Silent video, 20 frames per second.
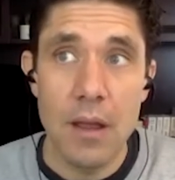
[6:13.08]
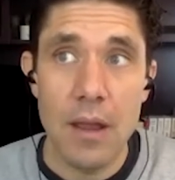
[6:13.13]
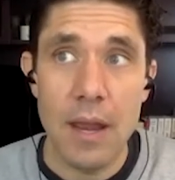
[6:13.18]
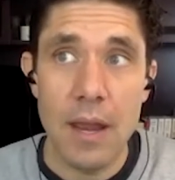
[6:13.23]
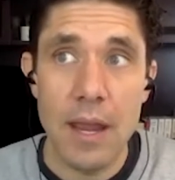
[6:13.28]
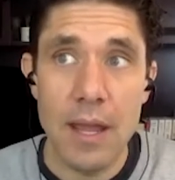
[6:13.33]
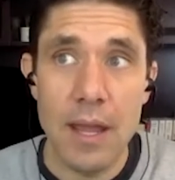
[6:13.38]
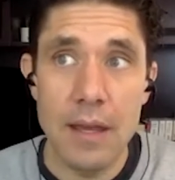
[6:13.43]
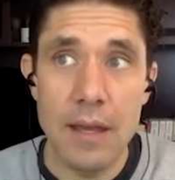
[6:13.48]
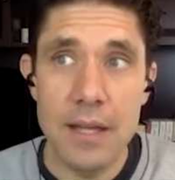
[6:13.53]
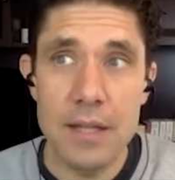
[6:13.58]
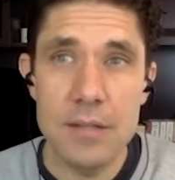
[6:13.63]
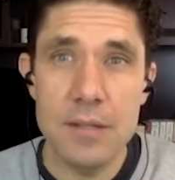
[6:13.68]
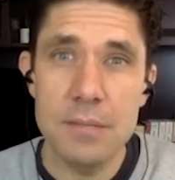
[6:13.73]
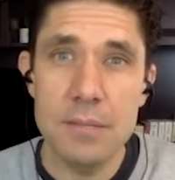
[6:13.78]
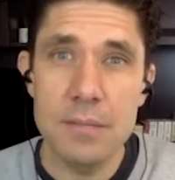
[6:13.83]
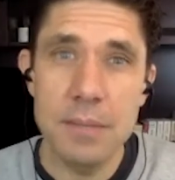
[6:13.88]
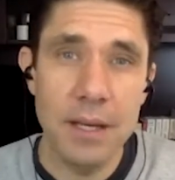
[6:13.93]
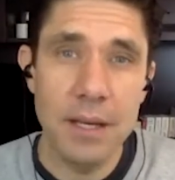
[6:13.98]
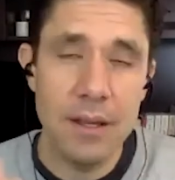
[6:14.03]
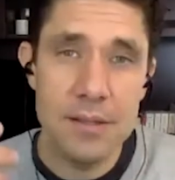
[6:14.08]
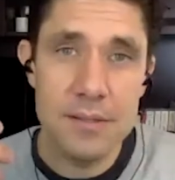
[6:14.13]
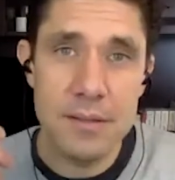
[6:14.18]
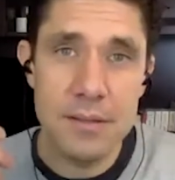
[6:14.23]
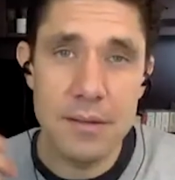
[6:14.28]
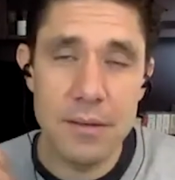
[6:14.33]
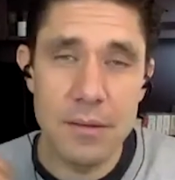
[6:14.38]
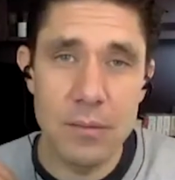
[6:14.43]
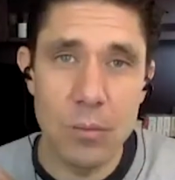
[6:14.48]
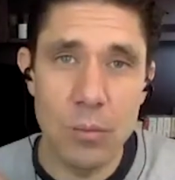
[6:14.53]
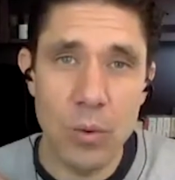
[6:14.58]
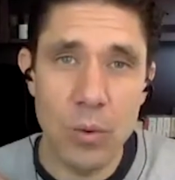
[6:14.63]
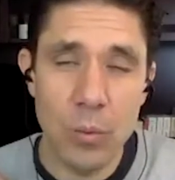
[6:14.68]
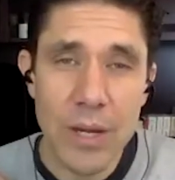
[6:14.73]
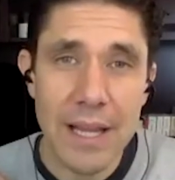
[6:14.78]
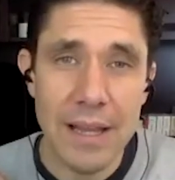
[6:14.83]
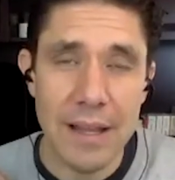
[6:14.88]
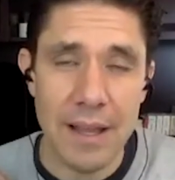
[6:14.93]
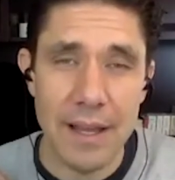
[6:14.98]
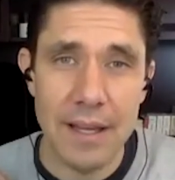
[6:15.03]
And it's just because what
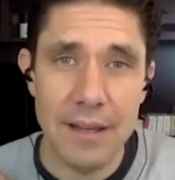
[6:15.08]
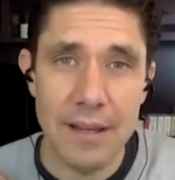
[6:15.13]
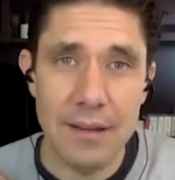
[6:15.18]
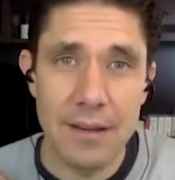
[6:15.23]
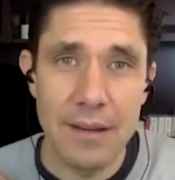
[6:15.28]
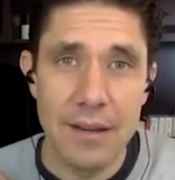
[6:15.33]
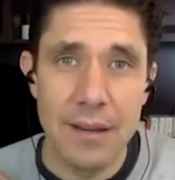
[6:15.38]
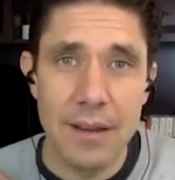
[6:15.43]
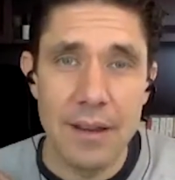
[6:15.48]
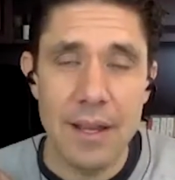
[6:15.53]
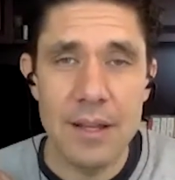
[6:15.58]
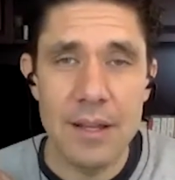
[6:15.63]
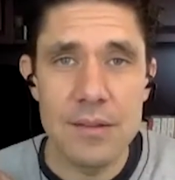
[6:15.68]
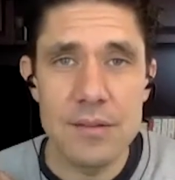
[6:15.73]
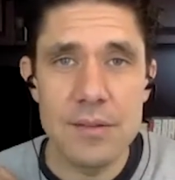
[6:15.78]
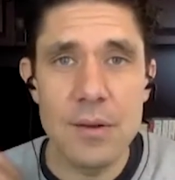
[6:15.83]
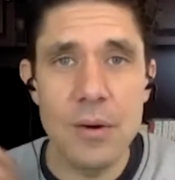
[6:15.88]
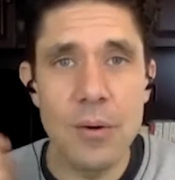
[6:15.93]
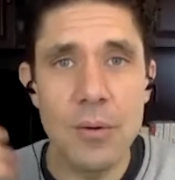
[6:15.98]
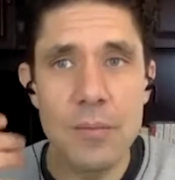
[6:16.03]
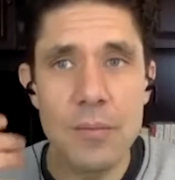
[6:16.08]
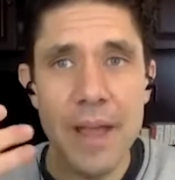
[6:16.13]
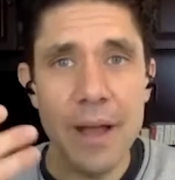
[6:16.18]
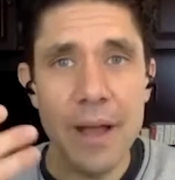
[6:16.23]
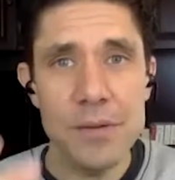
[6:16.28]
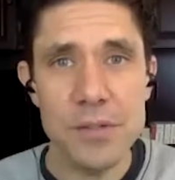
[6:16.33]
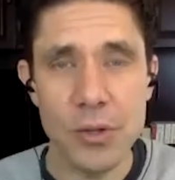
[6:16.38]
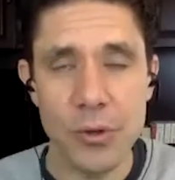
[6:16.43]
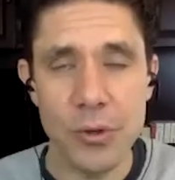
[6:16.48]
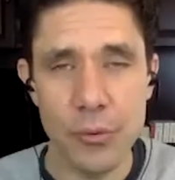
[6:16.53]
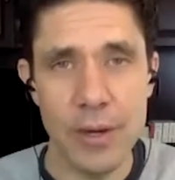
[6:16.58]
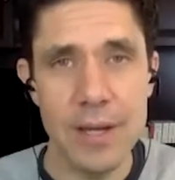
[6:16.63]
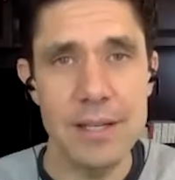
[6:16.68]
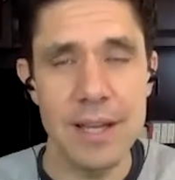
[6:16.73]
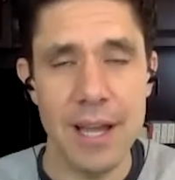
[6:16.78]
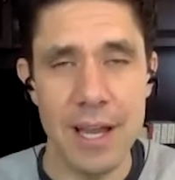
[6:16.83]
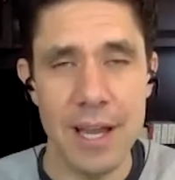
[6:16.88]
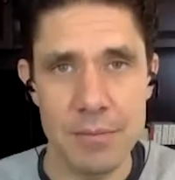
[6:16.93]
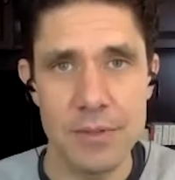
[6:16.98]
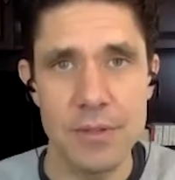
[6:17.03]
we like. And so now's a great
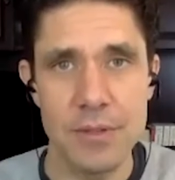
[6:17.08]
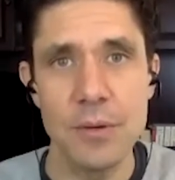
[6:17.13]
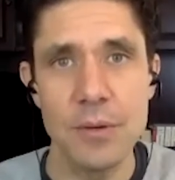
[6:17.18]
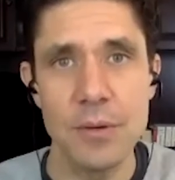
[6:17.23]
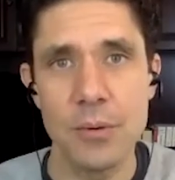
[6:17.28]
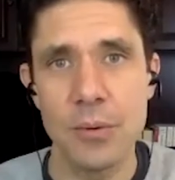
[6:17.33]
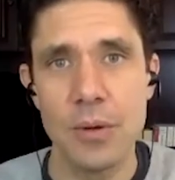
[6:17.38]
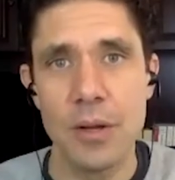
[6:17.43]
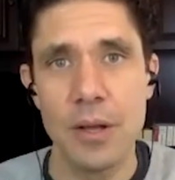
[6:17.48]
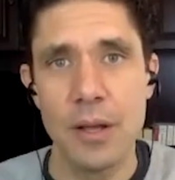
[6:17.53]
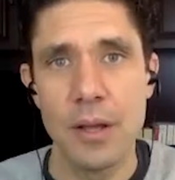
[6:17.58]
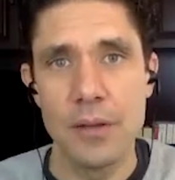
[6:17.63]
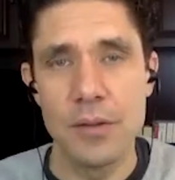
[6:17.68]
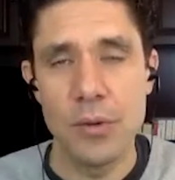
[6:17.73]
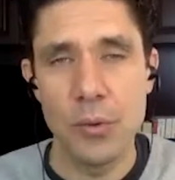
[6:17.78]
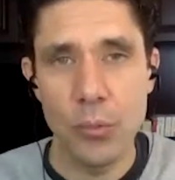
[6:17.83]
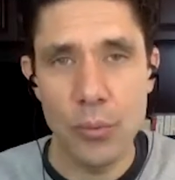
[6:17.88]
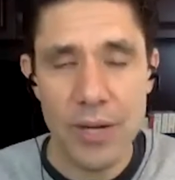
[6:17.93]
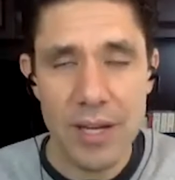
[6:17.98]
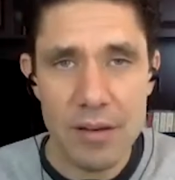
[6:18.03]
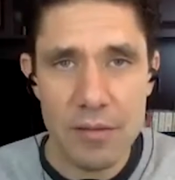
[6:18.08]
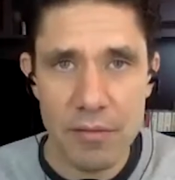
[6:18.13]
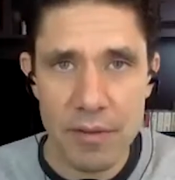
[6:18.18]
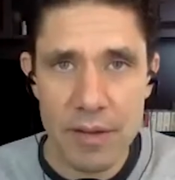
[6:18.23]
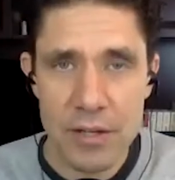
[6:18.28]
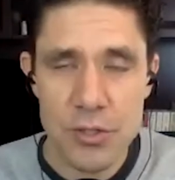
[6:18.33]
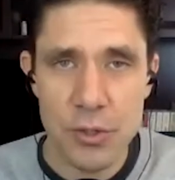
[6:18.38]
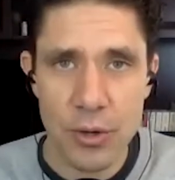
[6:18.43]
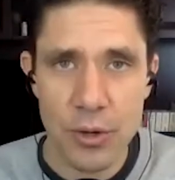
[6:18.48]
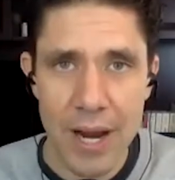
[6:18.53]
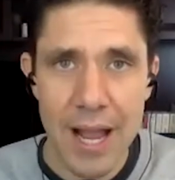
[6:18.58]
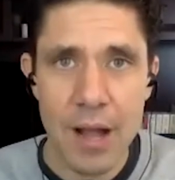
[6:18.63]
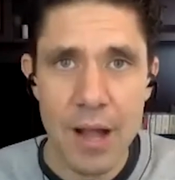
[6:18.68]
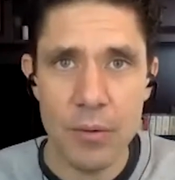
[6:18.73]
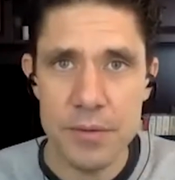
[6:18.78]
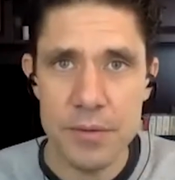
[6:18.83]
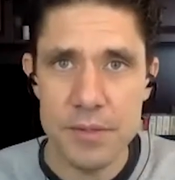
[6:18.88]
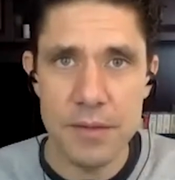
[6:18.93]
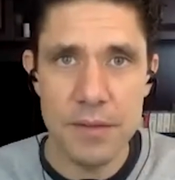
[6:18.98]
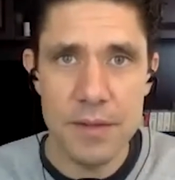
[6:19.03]
time too to reinvent your
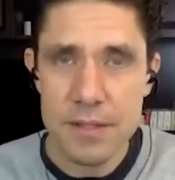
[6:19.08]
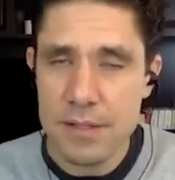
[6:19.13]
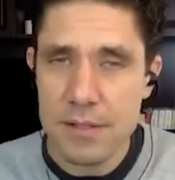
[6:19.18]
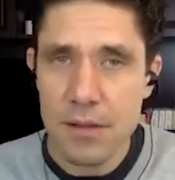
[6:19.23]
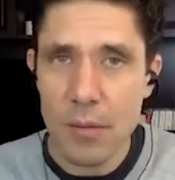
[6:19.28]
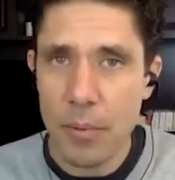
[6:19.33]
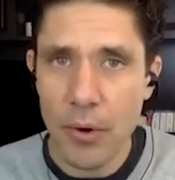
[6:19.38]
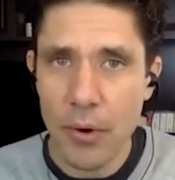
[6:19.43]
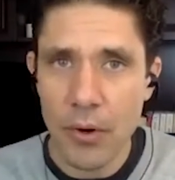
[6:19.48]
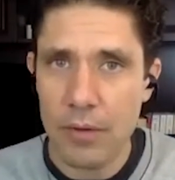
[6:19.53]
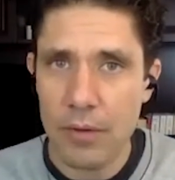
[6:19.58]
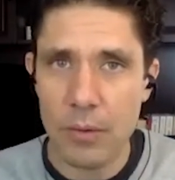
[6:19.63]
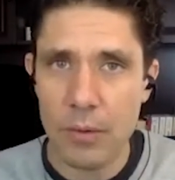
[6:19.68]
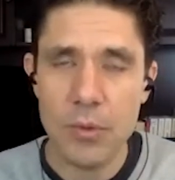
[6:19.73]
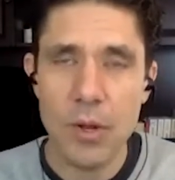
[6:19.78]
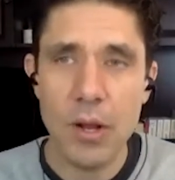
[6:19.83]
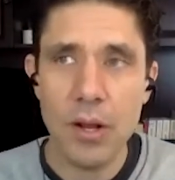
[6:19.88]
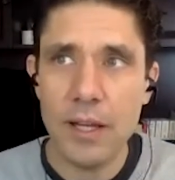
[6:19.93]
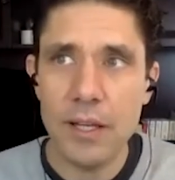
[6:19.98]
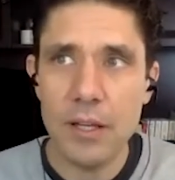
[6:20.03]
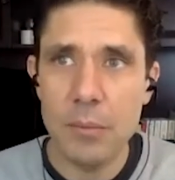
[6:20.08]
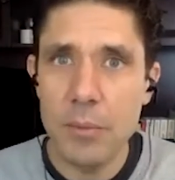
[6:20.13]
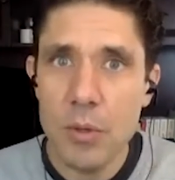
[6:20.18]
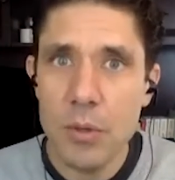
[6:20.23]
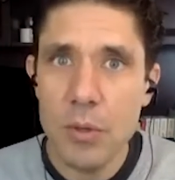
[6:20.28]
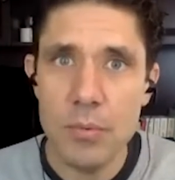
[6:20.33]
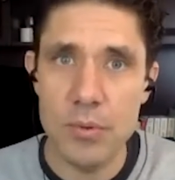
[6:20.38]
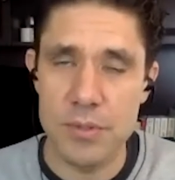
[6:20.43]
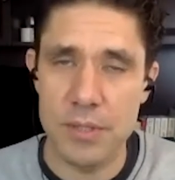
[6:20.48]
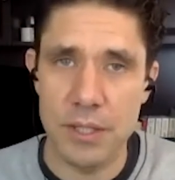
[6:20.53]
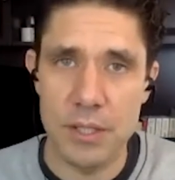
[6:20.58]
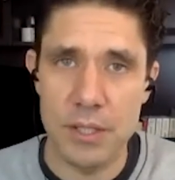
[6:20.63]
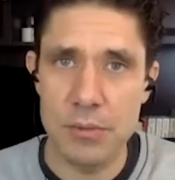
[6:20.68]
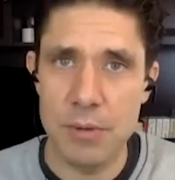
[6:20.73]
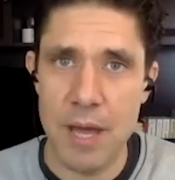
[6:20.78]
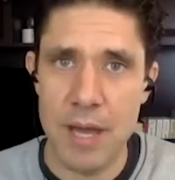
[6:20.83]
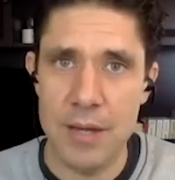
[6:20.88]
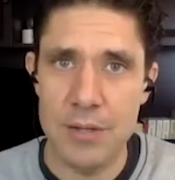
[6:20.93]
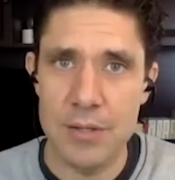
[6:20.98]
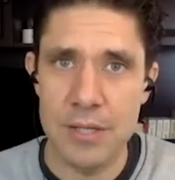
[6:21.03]
house. And this is all part of it. We're talking immune boosting
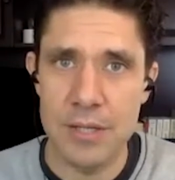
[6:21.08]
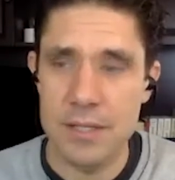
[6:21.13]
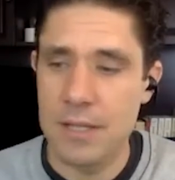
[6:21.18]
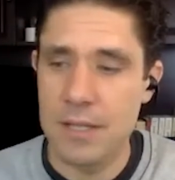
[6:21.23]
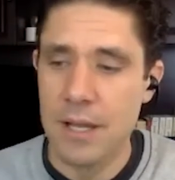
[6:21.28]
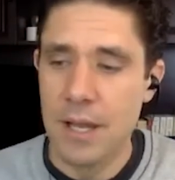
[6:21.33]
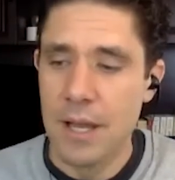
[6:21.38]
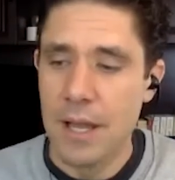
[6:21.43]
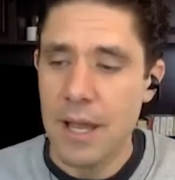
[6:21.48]
strategies.